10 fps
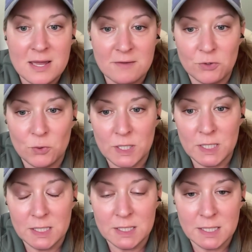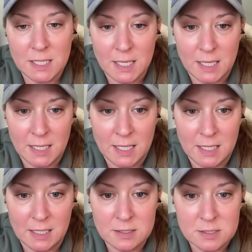If you need
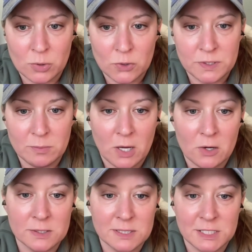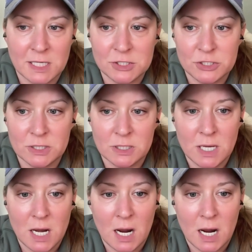a protein powder suggestion,